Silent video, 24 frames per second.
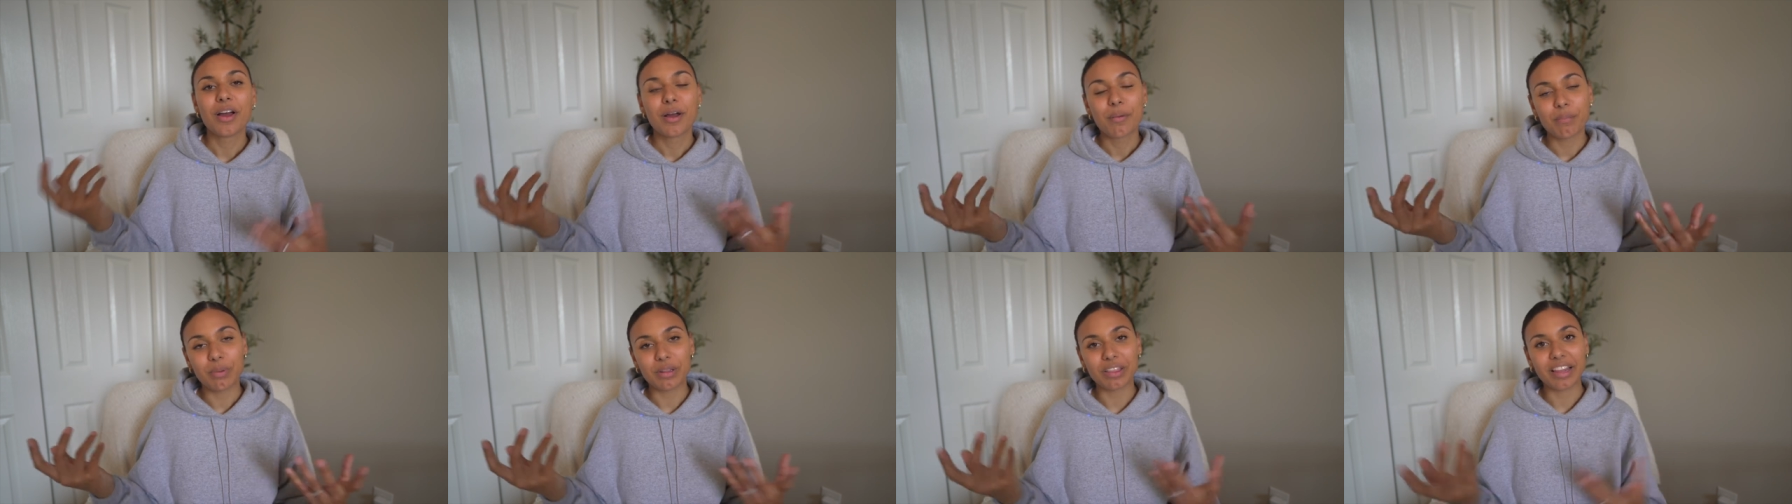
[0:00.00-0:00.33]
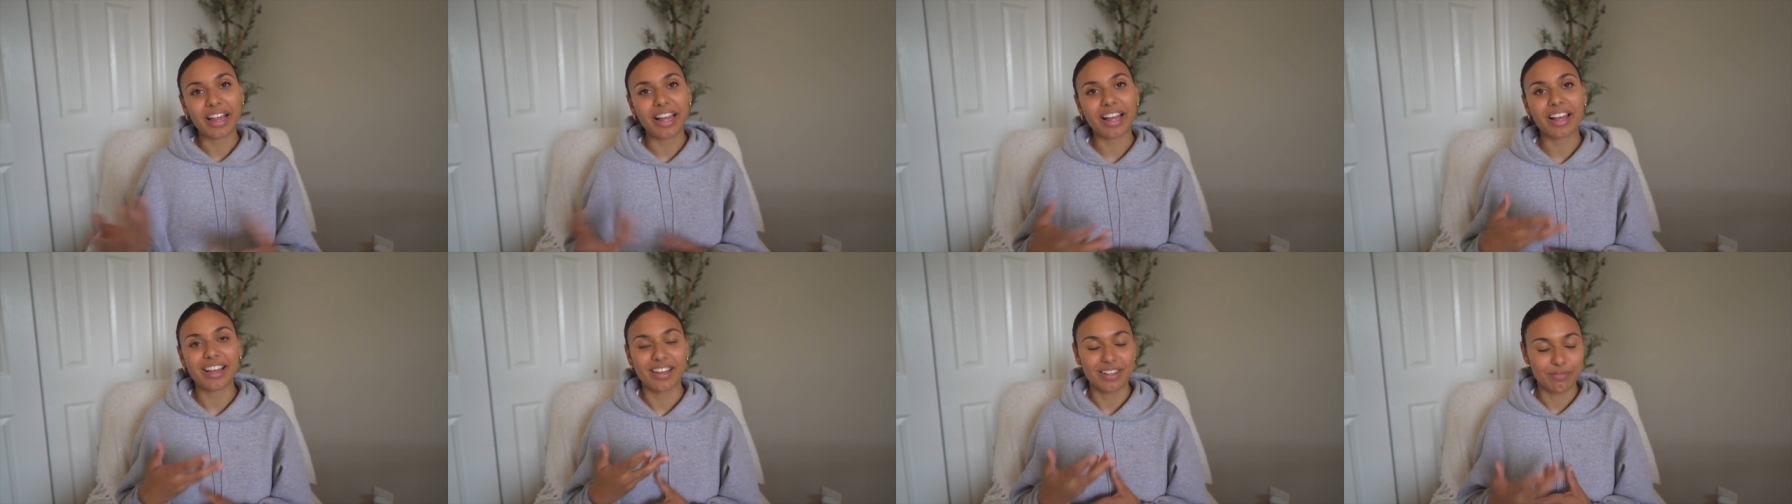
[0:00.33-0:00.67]
but
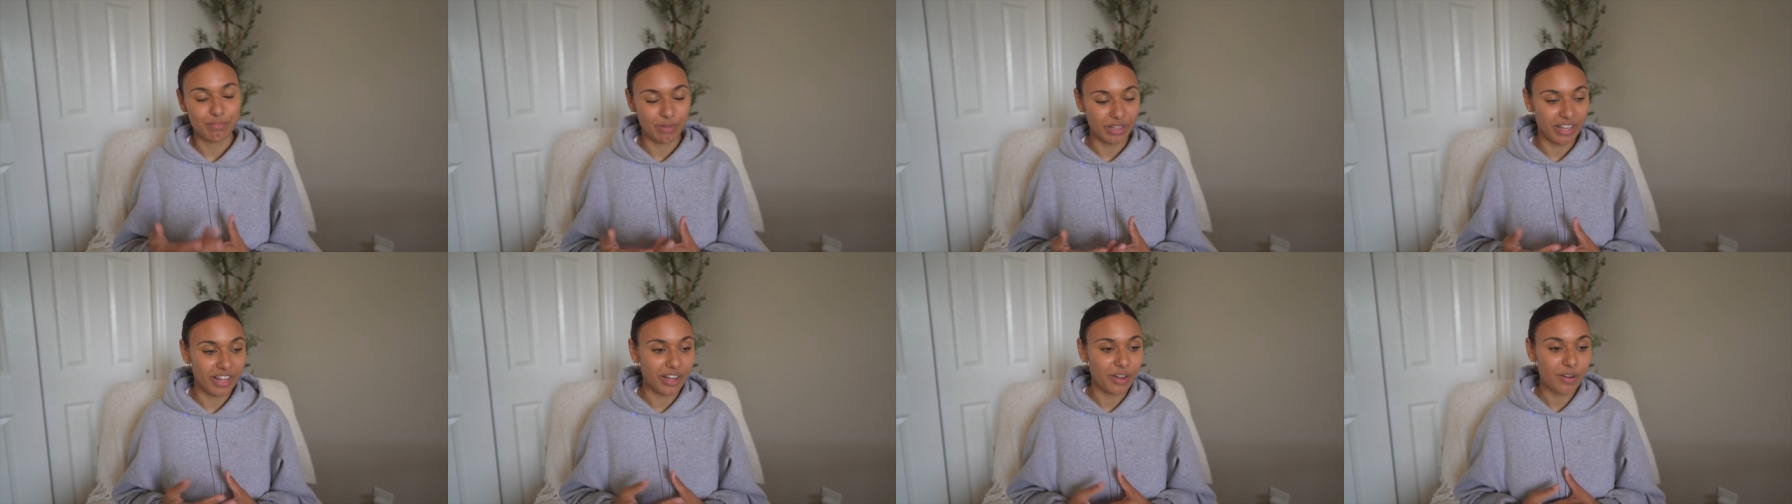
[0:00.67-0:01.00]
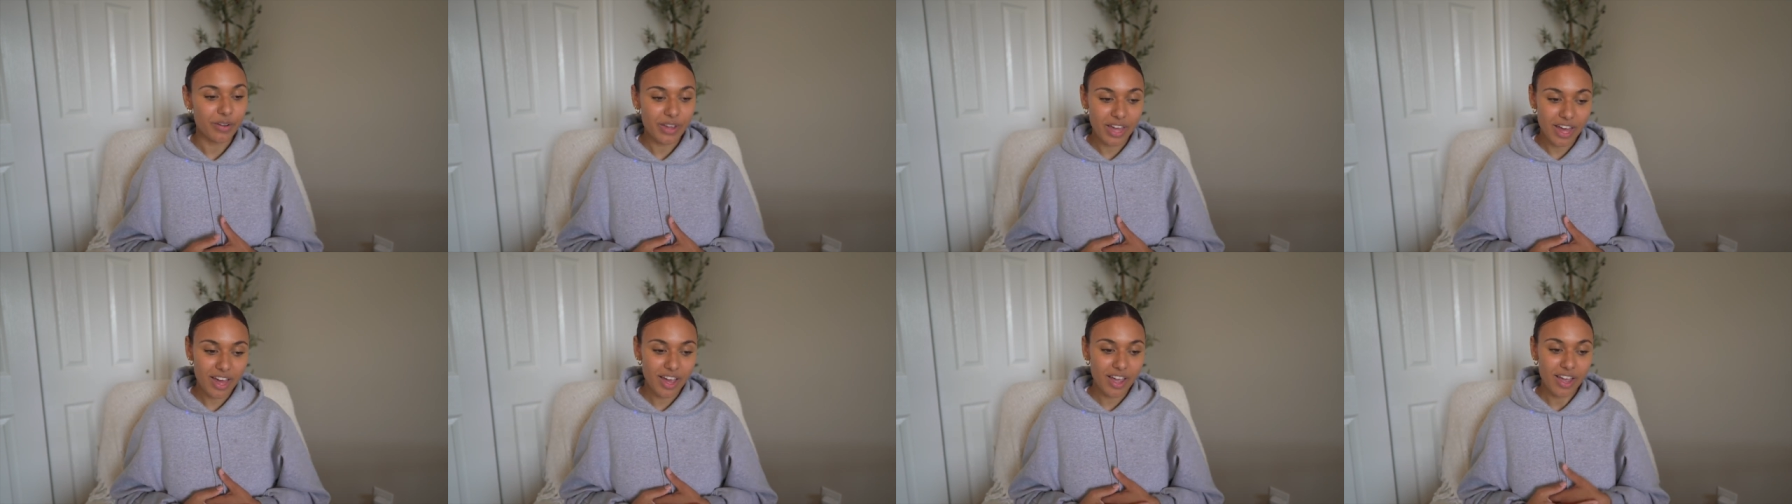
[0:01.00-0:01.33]
like I'd be like,
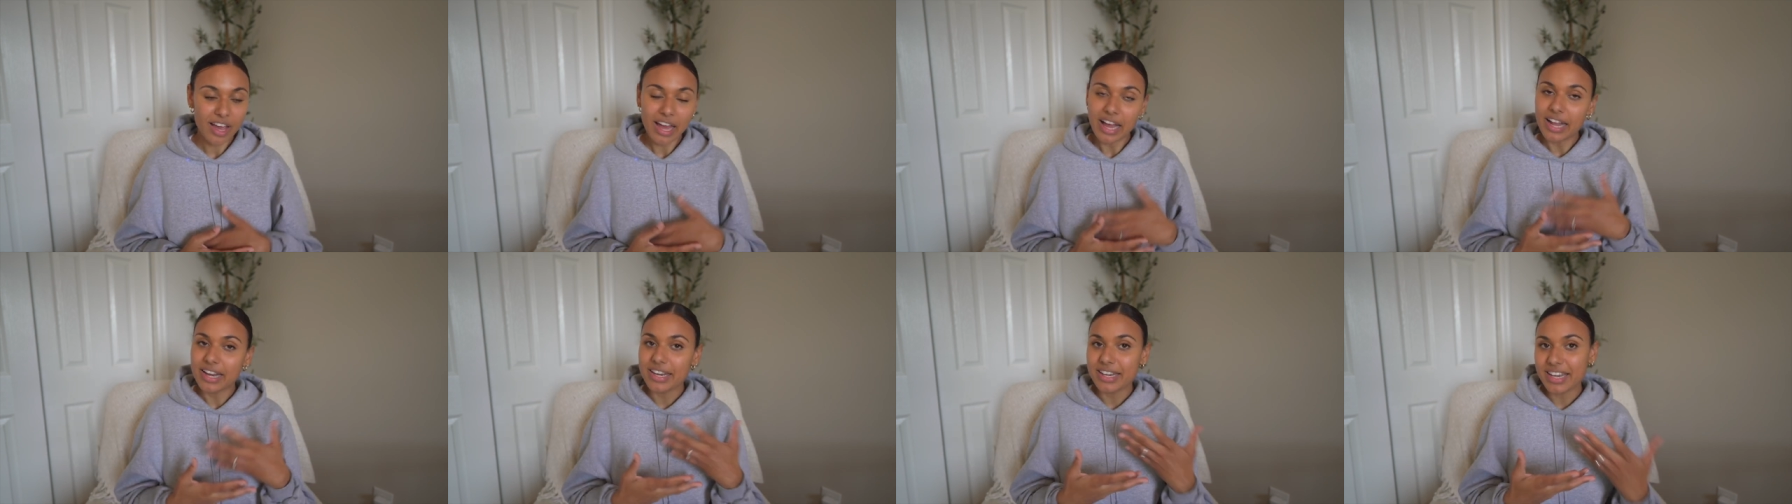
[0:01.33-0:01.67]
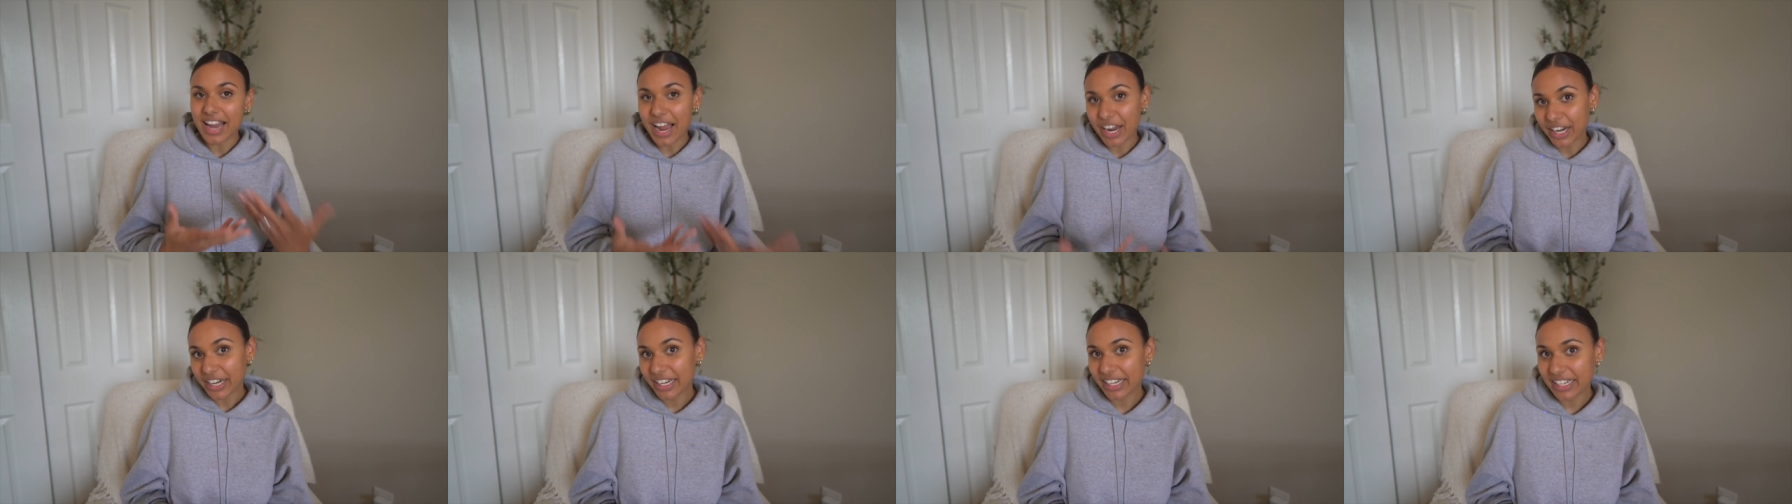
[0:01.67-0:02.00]
okay, now you're